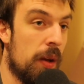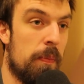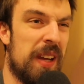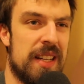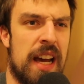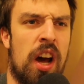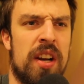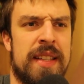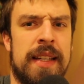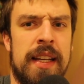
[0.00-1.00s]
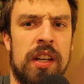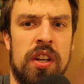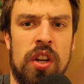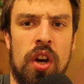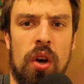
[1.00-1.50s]
Because I honestly
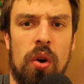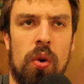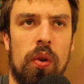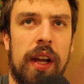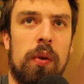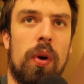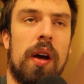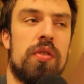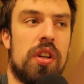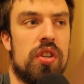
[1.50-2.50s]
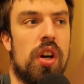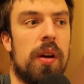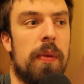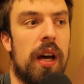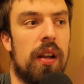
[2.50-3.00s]
didn't know like what I was going to talk
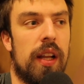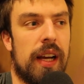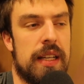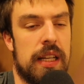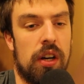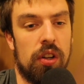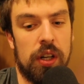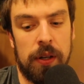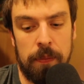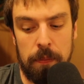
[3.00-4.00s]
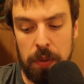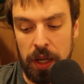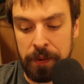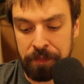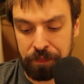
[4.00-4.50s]
about, like I said earlier,
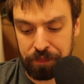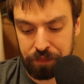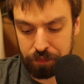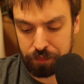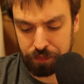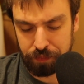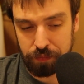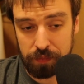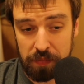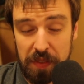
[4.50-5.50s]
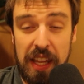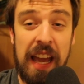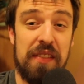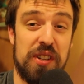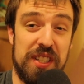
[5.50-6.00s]
but
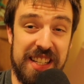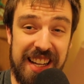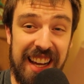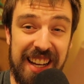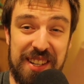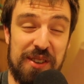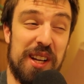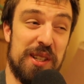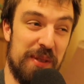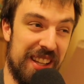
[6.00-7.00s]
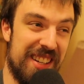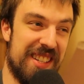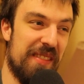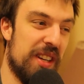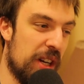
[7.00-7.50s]
after today, trust me, there's
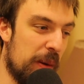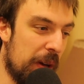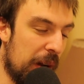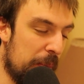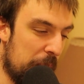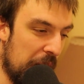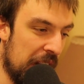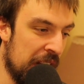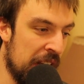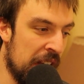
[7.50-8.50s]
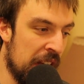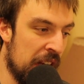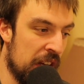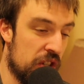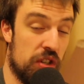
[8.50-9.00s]
something to talk about. But
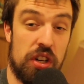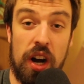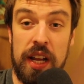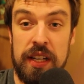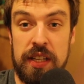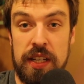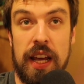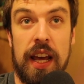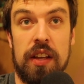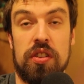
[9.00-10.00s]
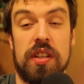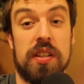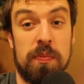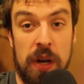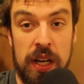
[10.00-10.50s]
so starting today, so this
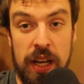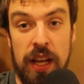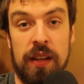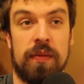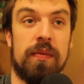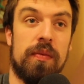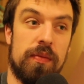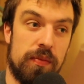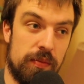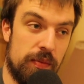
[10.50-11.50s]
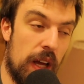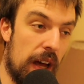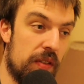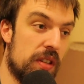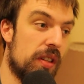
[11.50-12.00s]
is Monday,
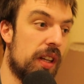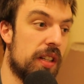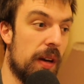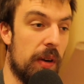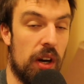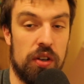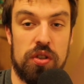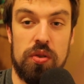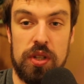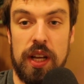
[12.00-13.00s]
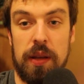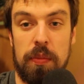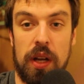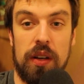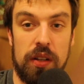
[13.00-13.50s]
obviously it's coming out on Tuesday,
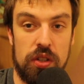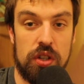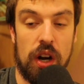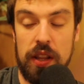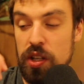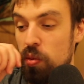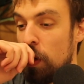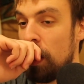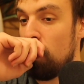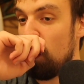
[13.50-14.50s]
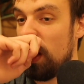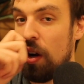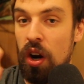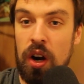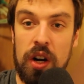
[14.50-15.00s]
but starting this week, we
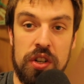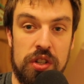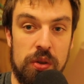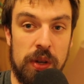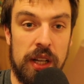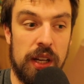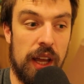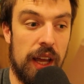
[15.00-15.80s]
are doing